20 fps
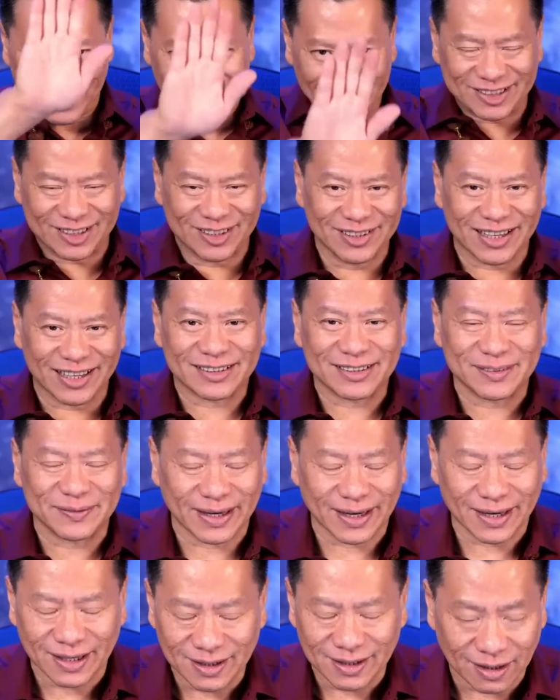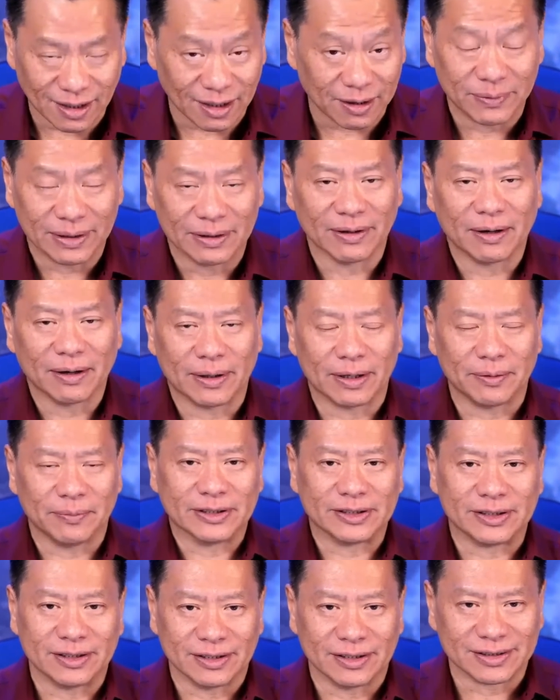I should look at your man. I be I better be
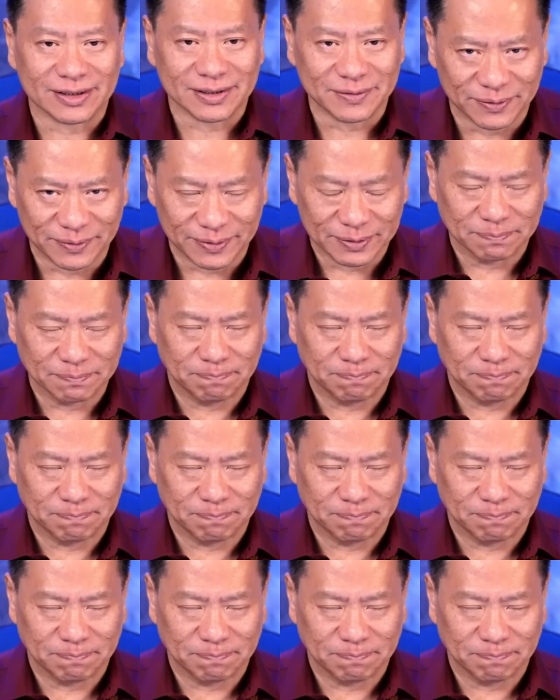serious. Some of you.